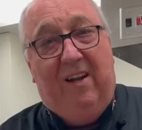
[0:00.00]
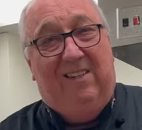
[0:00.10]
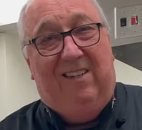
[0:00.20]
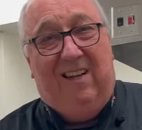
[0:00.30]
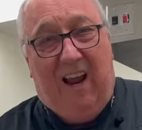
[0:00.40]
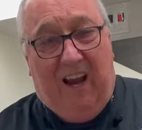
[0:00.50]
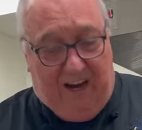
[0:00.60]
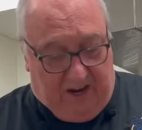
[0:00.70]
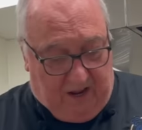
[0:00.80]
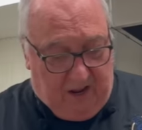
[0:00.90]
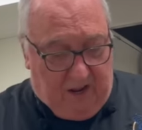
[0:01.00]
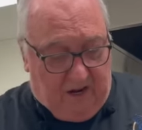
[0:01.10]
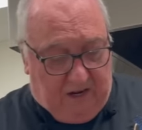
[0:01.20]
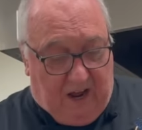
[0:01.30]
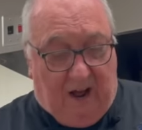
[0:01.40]
a steak,
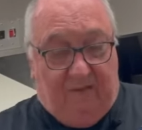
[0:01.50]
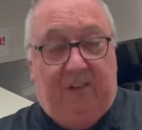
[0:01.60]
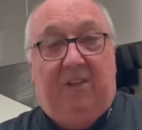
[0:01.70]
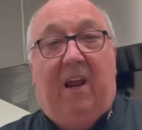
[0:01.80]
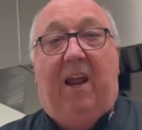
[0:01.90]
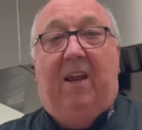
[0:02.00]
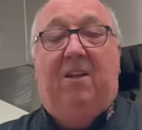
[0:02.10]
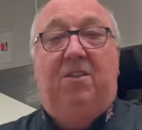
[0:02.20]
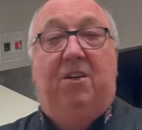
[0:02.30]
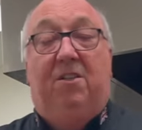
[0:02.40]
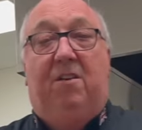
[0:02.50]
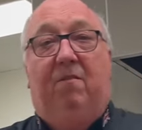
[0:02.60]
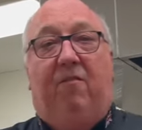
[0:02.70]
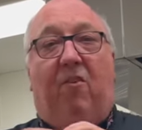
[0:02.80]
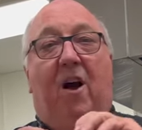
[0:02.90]
to have a steak and just some
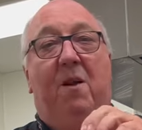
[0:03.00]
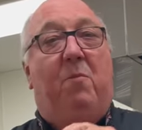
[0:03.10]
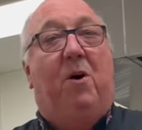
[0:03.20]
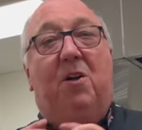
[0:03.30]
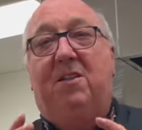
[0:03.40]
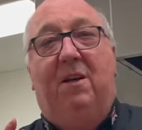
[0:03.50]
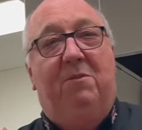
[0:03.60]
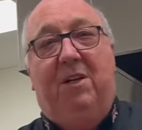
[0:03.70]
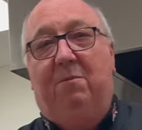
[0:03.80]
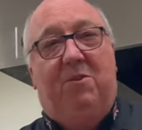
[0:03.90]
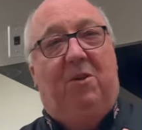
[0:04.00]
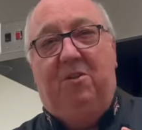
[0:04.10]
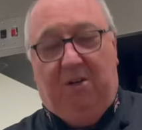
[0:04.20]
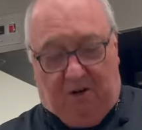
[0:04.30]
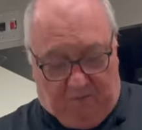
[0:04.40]
fried parsnip chips on
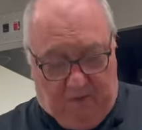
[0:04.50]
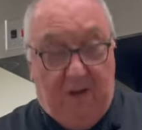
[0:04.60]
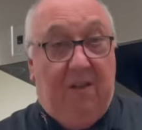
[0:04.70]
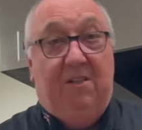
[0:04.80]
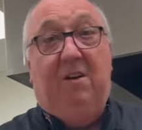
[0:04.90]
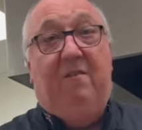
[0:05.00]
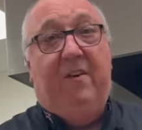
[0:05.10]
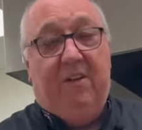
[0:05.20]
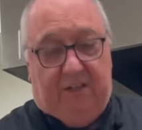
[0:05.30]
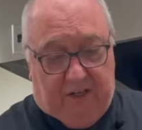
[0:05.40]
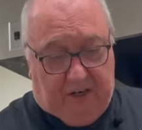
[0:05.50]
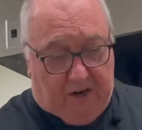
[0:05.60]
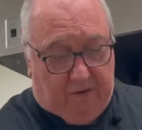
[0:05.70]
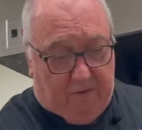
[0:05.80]
top, they're so versatile.